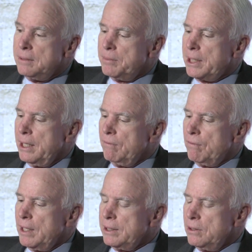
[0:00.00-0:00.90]

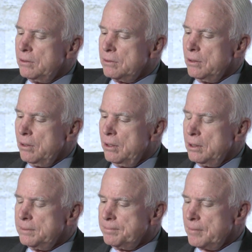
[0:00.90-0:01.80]
McCain-Feingold
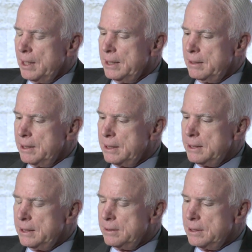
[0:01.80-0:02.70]
law. I
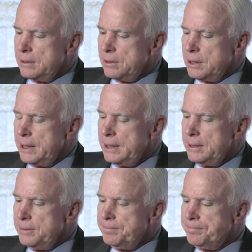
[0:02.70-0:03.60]
think there is an